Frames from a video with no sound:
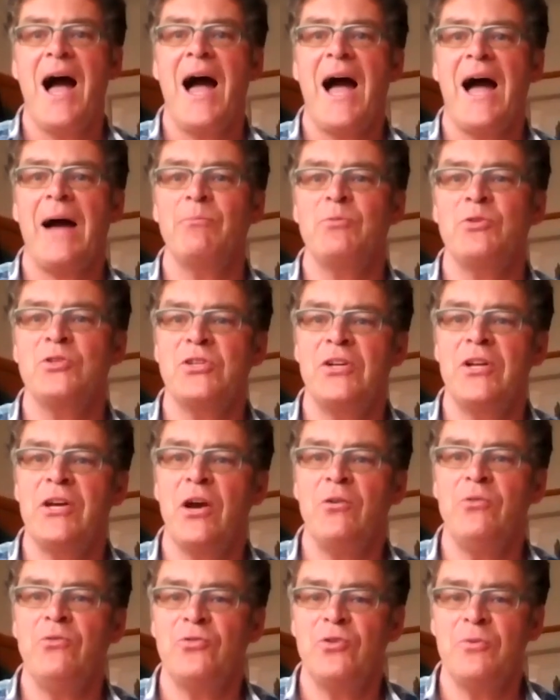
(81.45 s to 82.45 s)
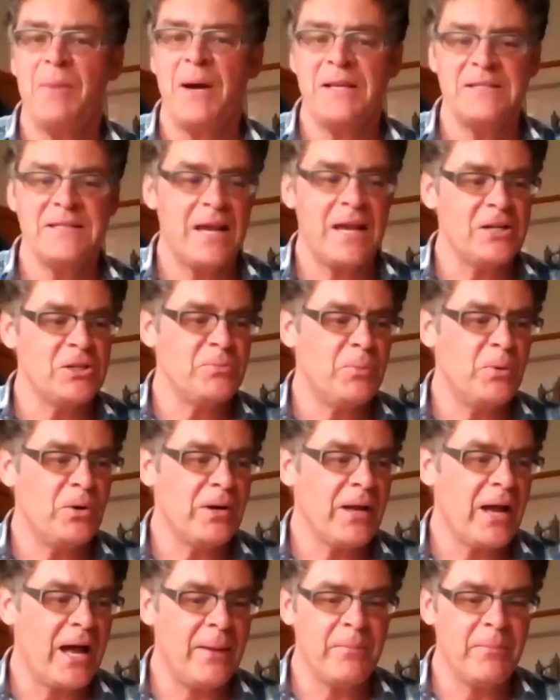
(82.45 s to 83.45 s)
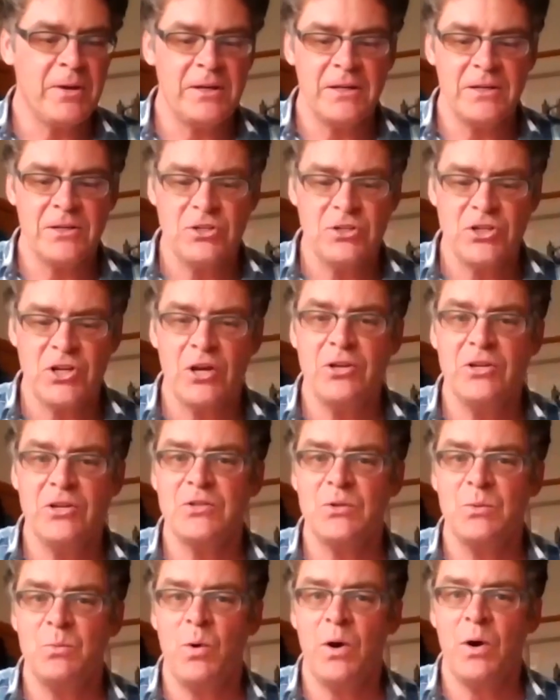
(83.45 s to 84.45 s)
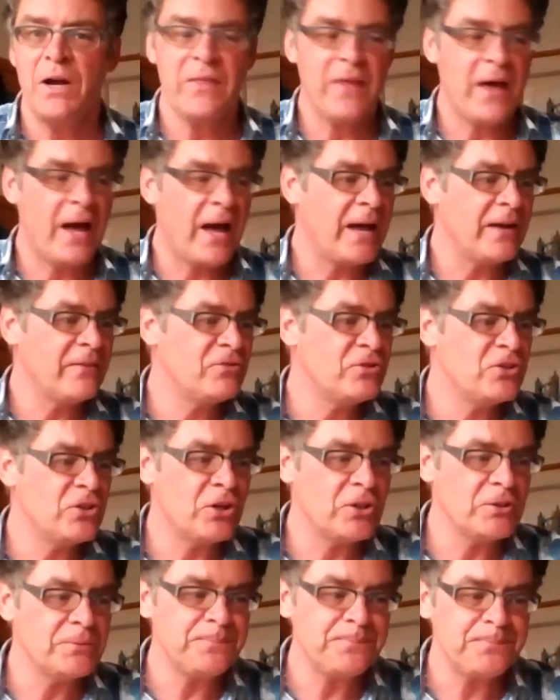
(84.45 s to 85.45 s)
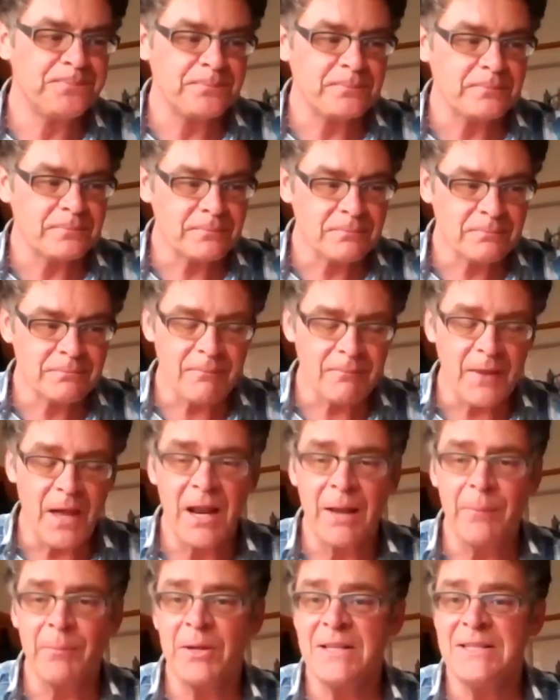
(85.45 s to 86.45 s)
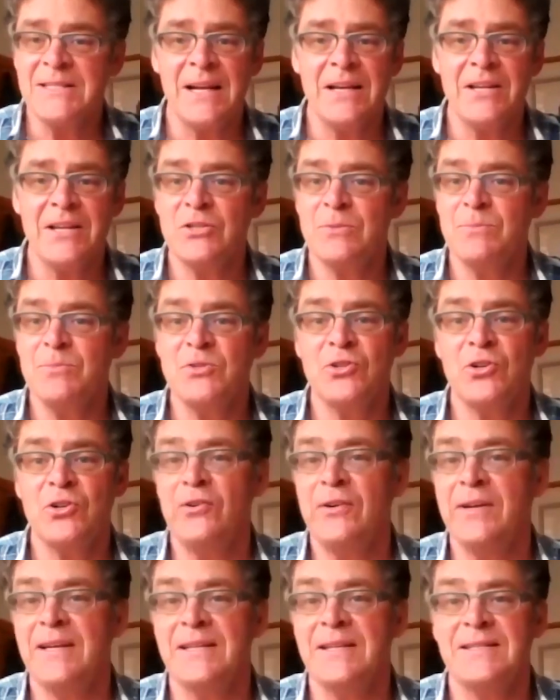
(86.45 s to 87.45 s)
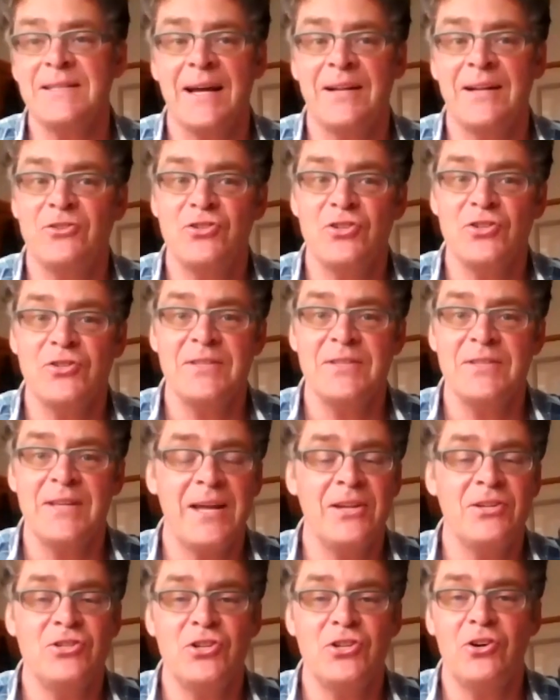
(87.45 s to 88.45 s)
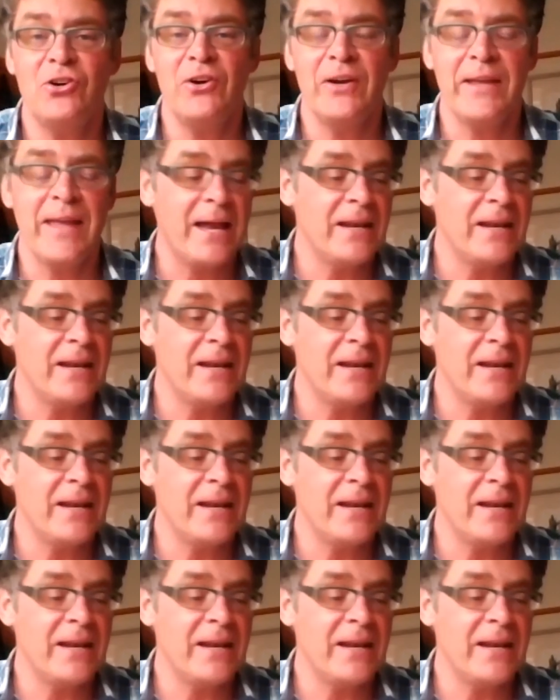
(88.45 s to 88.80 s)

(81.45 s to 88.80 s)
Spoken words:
I'm just going to go through my sketchbook. I'm going to show you some work that I've done, and I'm going to tell you some stories and just enjoy.